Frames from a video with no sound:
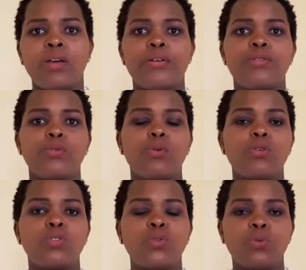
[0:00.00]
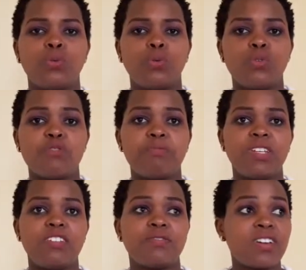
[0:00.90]
You have been
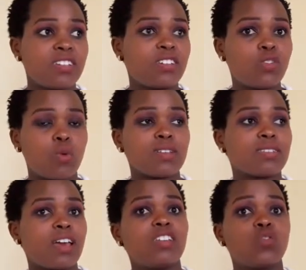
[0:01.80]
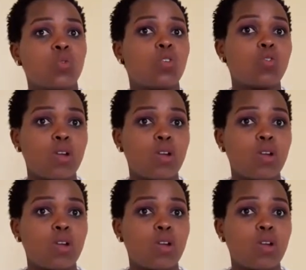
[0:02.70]
invited to a site, you go do an